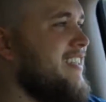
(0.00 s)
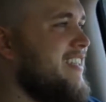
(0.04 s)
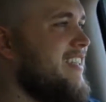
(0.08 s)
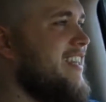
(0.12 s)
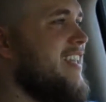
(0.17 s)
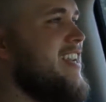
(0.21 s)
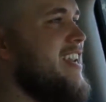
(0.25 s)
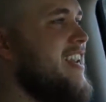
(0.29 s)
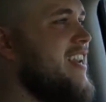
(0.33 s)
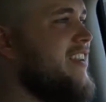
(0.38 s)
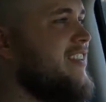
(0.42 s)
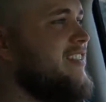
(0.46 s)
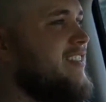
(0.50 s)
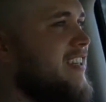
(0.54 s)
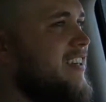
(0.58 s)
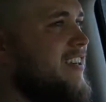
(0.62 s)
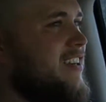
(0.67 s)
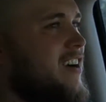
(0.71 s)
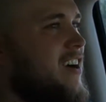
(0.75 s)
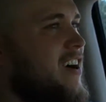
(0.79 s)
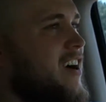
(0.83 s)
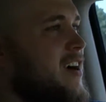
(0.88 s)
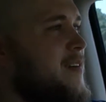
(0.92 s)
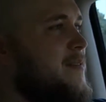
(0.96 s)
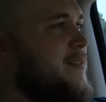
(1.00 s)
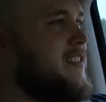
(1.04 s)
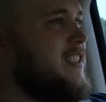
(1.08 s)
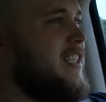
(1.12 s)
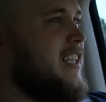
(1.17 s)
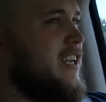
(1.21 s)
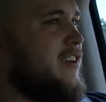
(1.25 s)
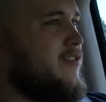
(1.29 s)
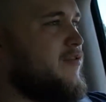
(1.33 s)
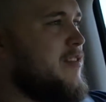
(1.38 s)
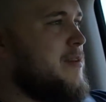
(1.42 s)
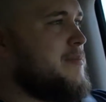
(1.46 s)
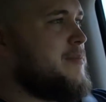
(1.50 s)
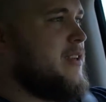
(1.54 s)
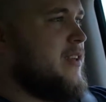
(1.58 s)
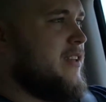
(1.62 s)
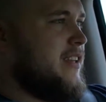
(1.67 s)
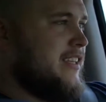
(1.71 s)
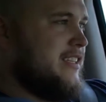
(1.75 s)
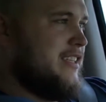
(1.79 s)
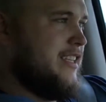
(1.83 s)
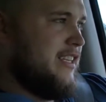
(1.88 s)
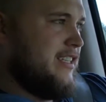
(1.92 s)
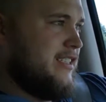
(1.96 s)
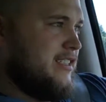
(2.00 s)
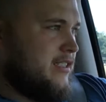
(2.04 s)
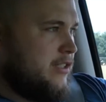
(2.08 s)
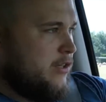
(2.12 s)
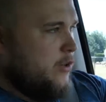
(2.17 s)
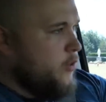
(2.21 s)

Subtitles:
the needle's in her arm and she rips out like this.